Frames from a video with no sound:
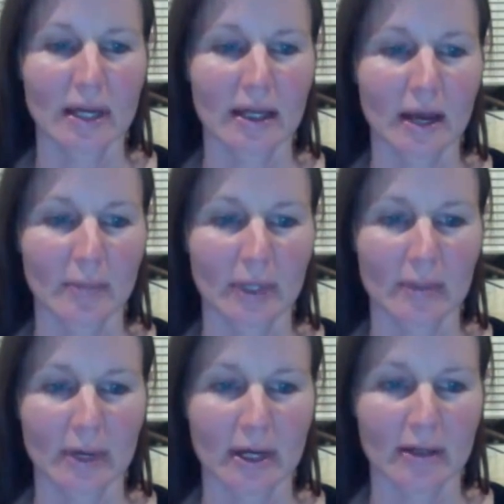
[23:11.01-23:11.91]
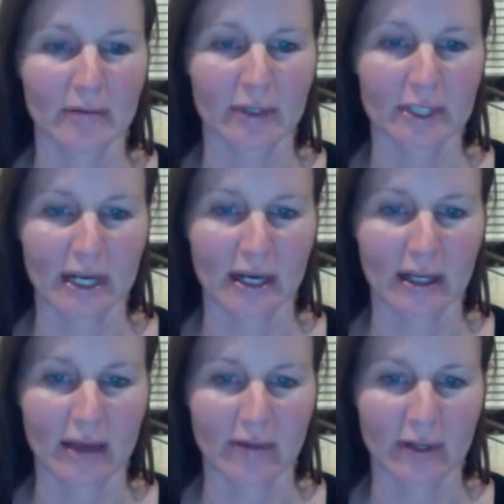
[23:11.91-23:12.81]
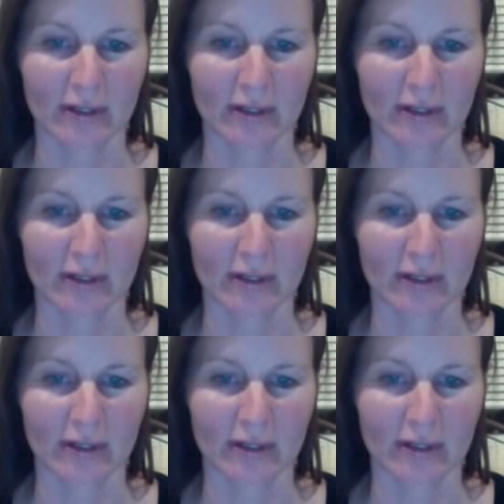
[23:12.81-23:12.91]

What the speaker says: and upper limit for 10 and 11?